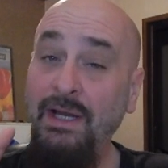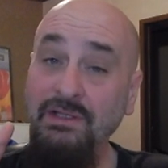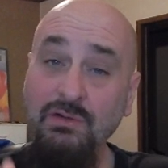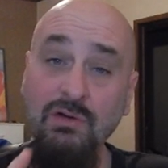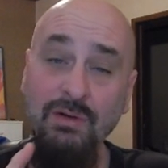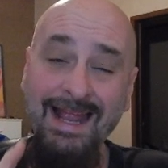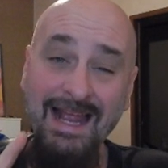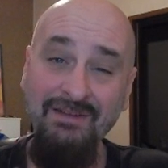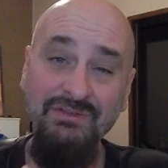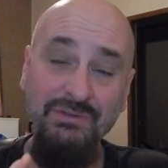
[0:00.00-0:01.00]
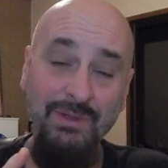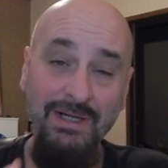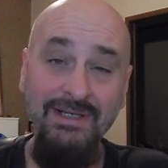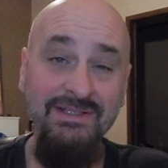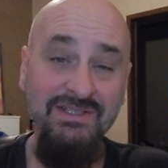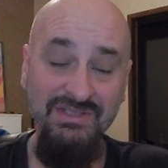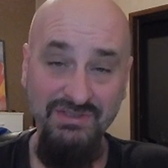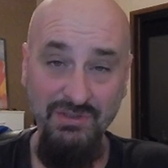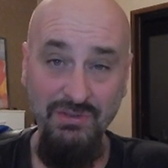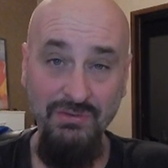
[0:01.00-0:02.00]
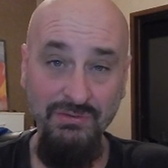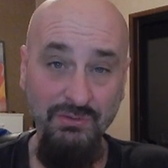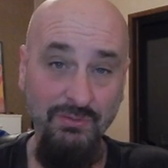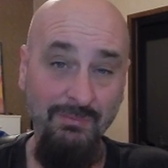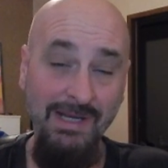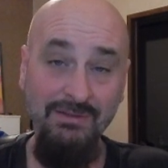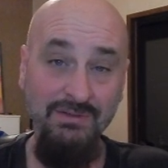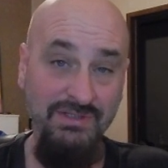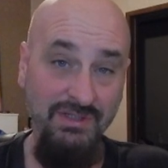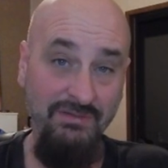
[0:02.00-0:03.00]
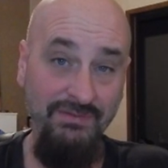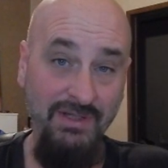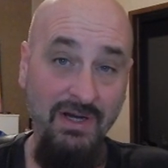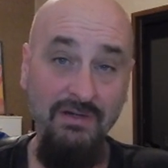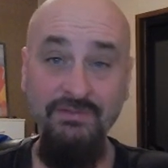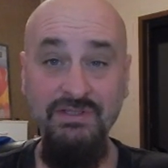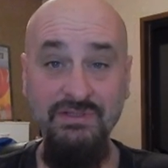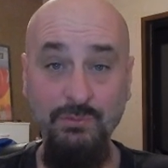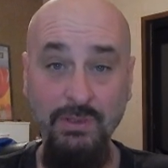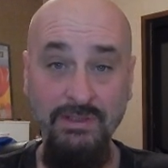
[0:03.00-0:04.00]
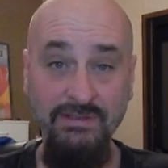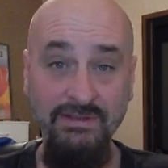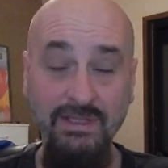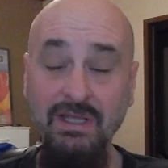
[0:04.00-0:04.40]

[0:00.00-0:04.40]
and you don't have to uninstall your Microsoft Office suite.